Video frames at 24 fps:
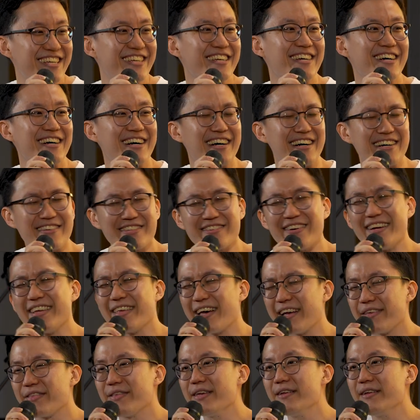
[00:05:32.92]
Yeah. So
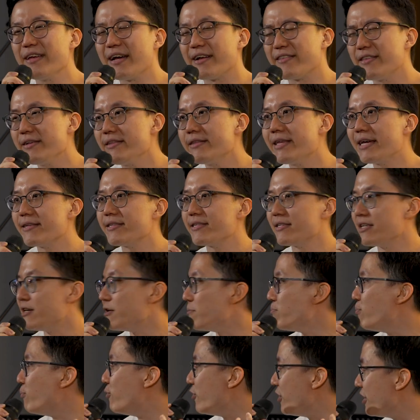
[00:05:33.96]
I think that's
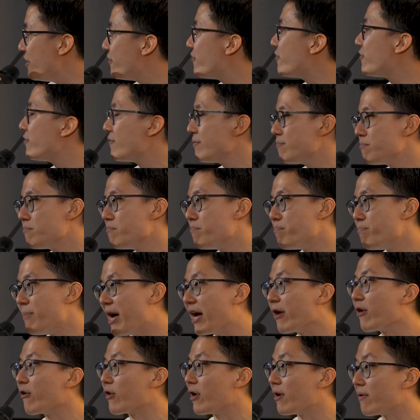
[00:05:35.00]
a brief
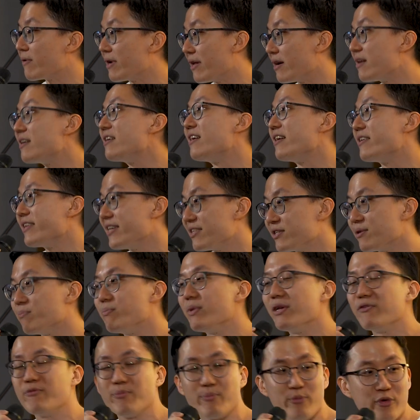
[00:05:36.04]
background. That's a
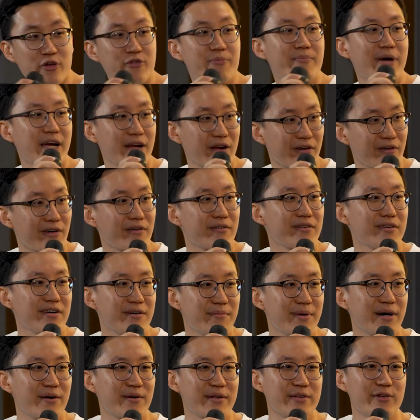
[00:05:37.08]
brief background
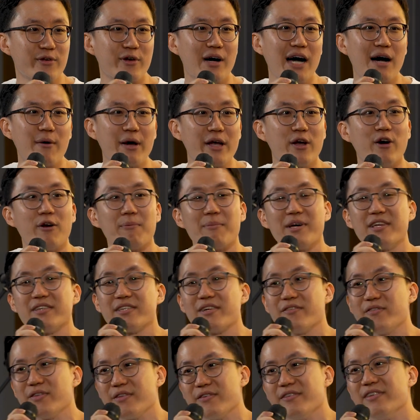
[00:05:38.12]
about, you know, how I got
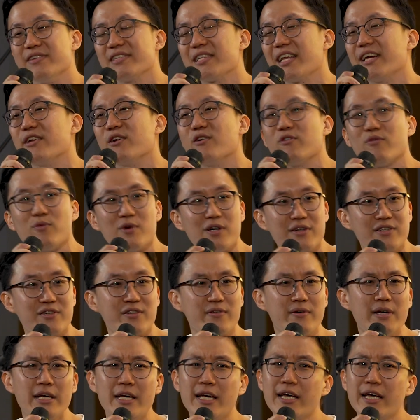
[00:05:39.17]
myself into this line of work too.